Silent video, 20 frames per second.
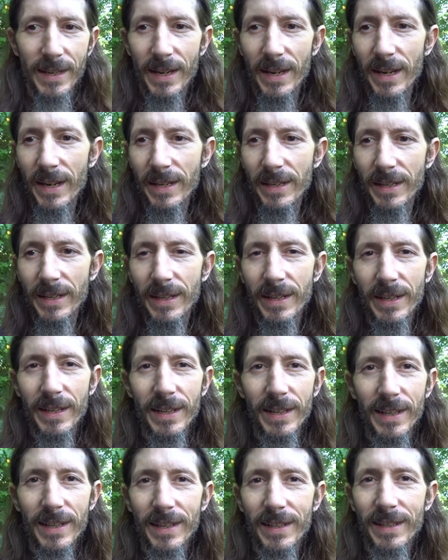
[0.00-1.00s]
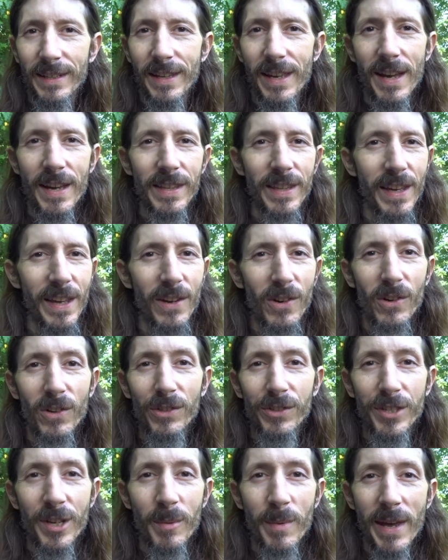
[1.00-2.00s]
And yeah, they all
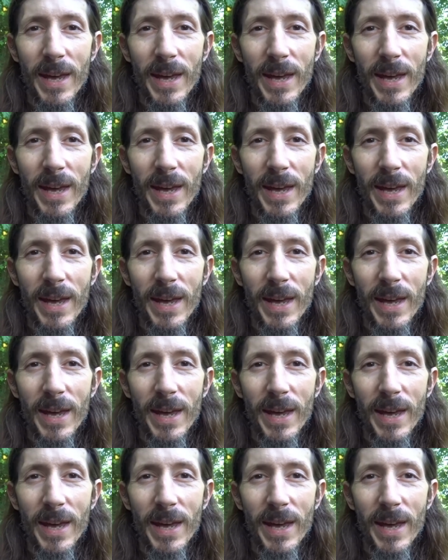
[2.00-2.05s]
seem